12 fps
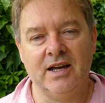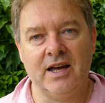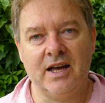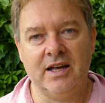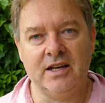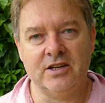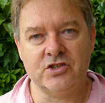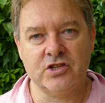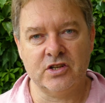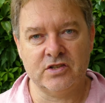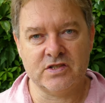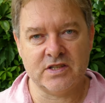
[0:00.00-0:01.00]
and it
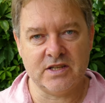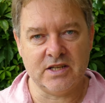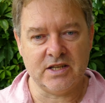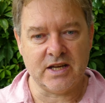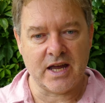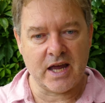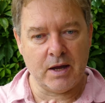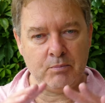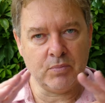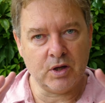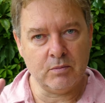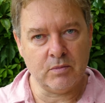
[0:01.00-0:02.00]
shows the
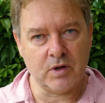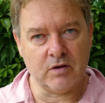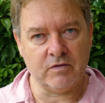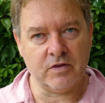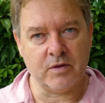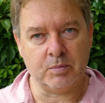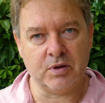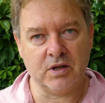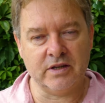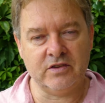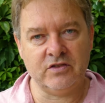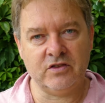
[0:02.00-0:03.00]
emblem of the
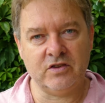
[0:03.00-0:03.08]
police